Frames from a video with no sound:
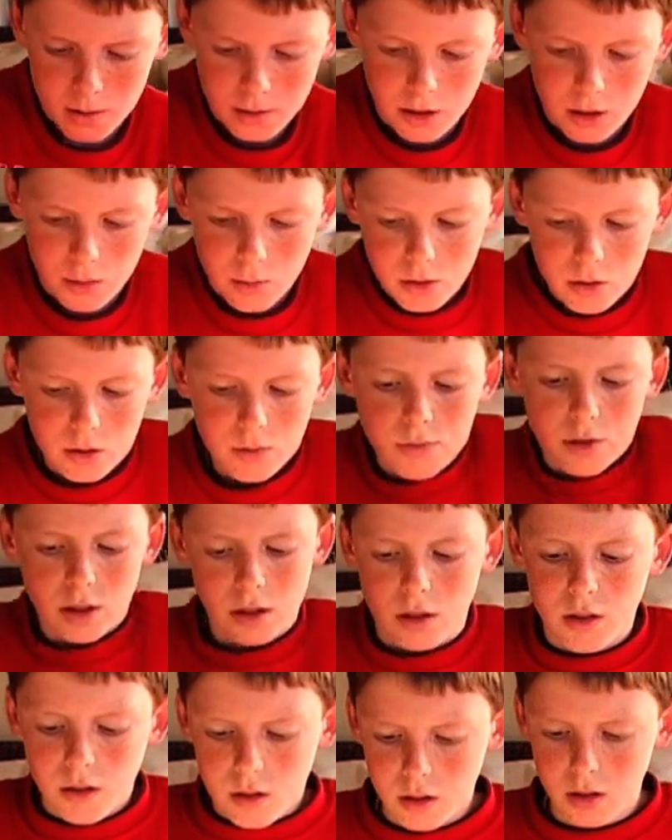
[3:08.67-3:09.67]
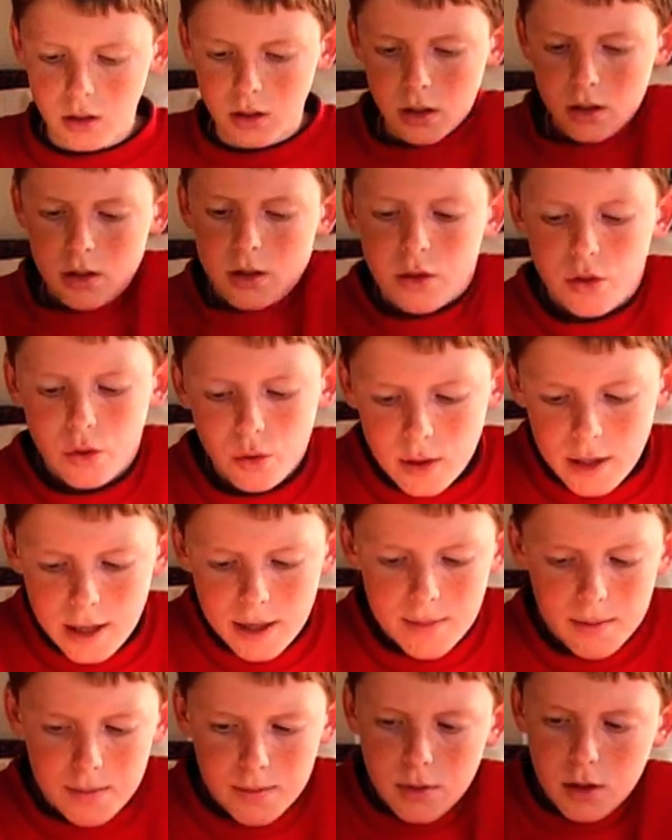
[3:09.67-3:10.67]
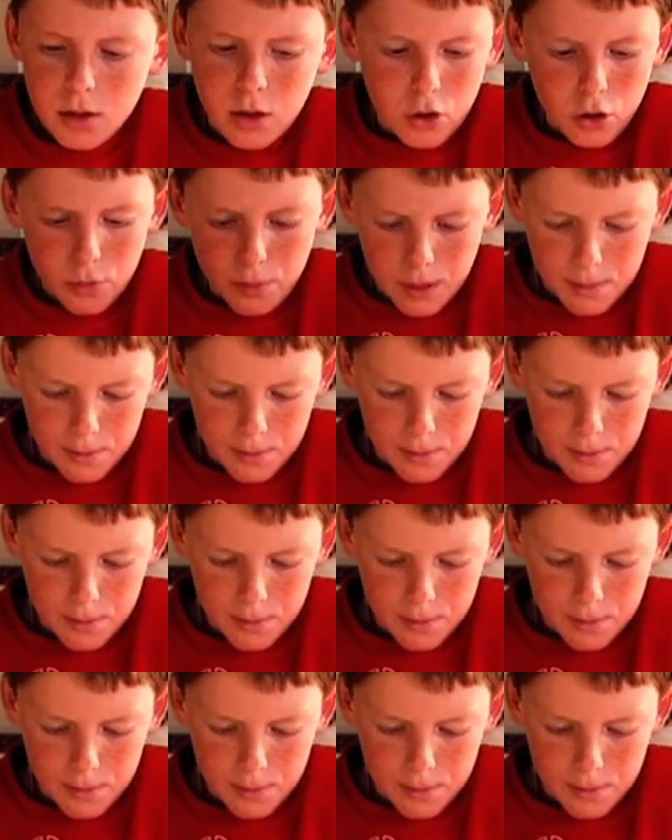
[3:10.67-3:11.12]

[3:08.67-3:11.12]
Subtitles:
See, once you've done, you get cloth